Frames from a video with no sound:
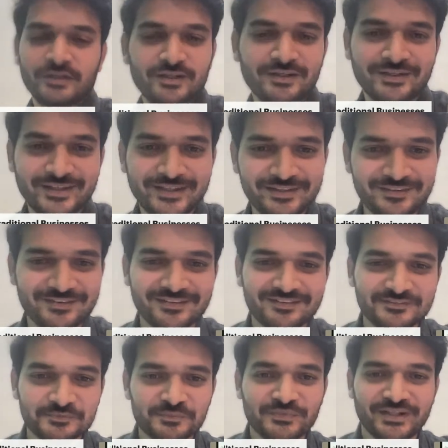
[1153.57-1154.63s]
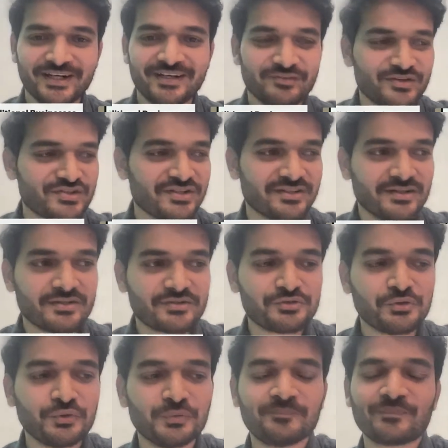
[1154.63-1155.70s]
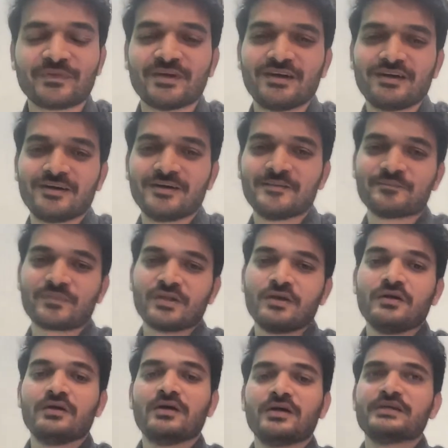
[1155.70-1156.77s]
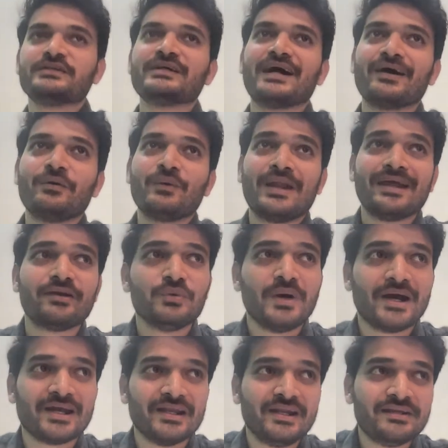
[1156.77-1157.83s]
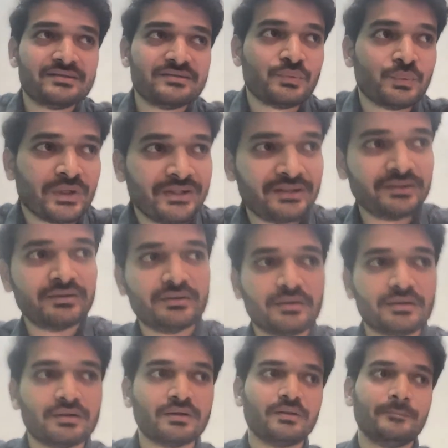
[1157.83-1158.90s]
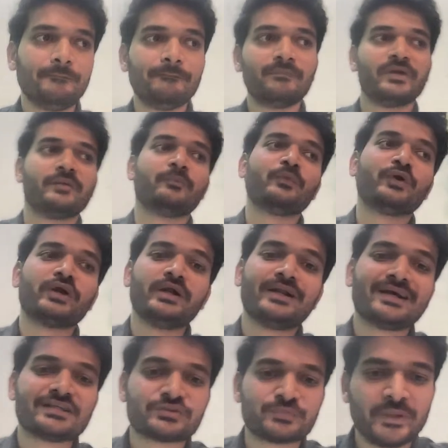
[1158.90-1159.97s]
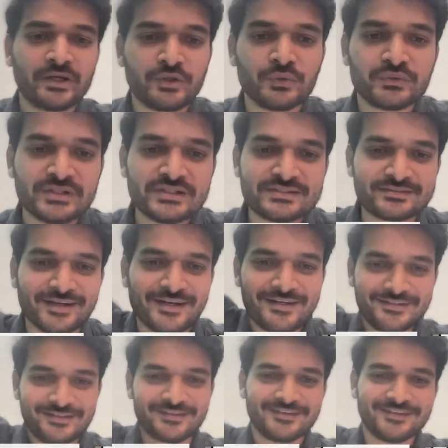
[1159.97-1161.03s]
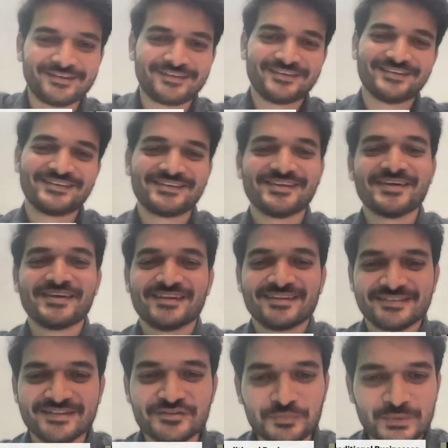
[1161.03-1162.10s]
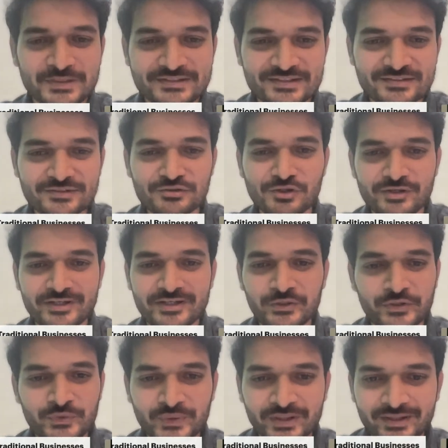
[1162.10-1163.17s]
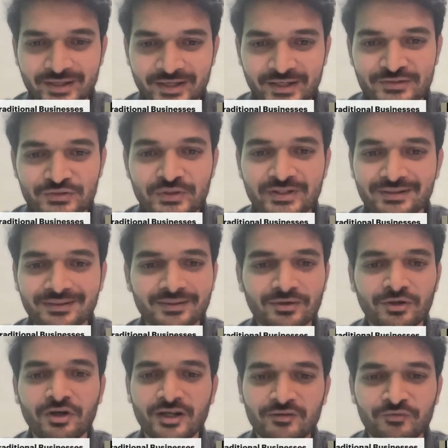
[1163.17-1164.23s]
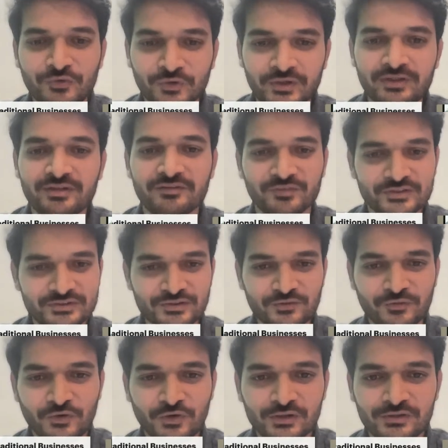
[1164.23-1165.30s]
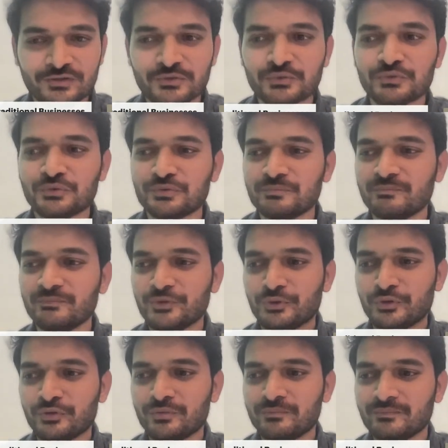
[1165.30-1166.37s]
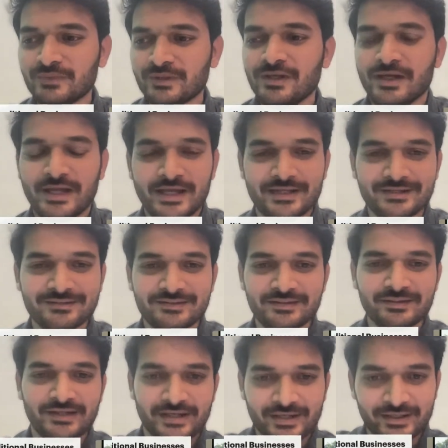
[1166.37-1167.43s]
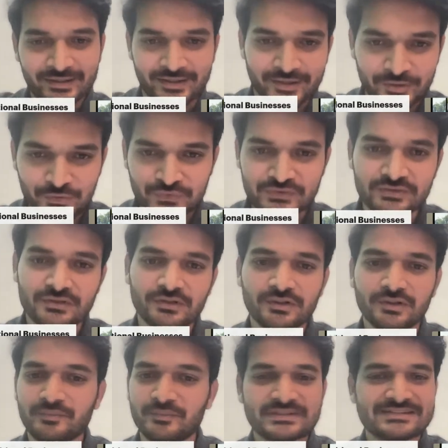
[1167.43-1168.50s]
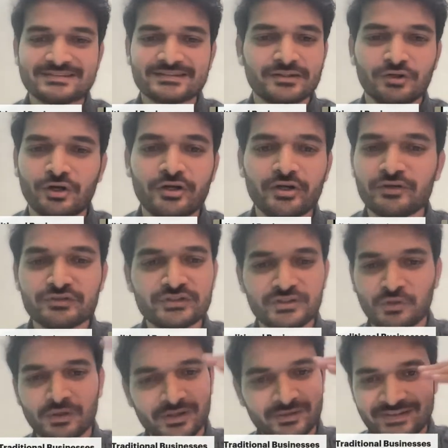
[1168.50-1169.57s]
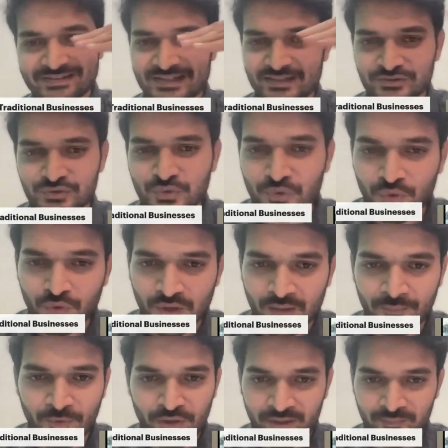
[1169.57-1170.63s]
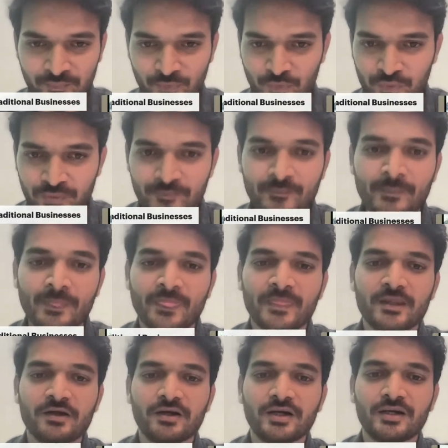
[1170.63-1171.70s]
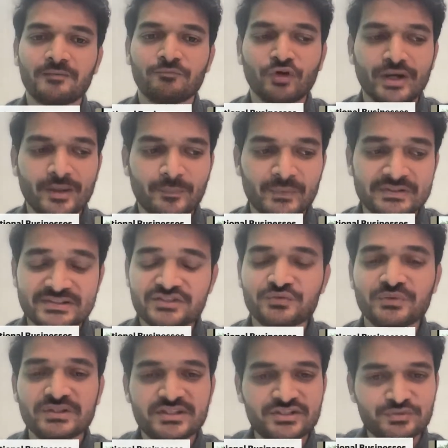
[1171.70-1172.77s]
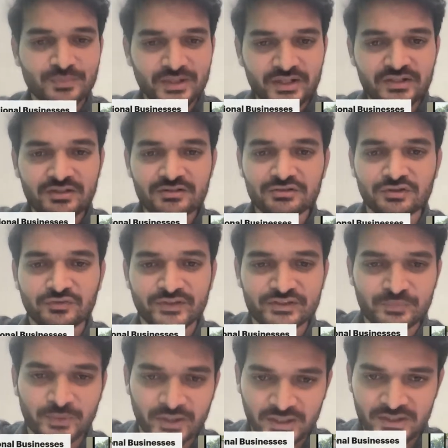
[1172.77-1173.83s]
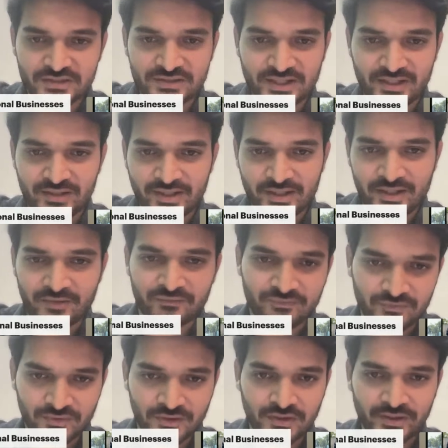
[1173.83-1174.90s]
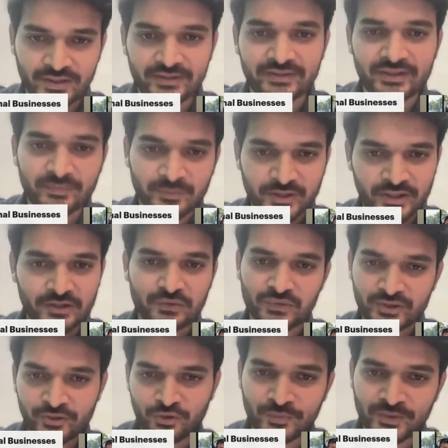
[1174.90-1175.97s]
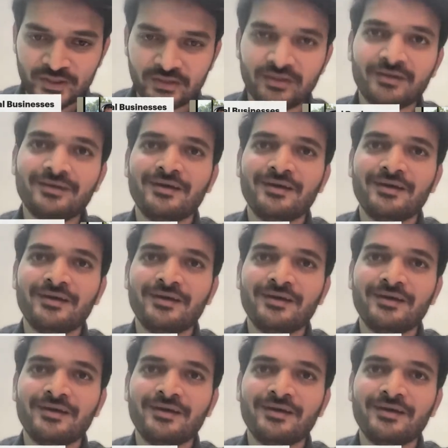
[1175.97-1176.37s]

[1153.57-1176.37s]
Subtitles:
Again, great question. Yes. So, I would like to highlight one important aspect to this, right? This business is already doing great, so it cannot afford, first of all, to, anything getting reduced. Business cannot reduce, it always has to go up or improve. What happens is with these many years of expertise that they have in their particular domain,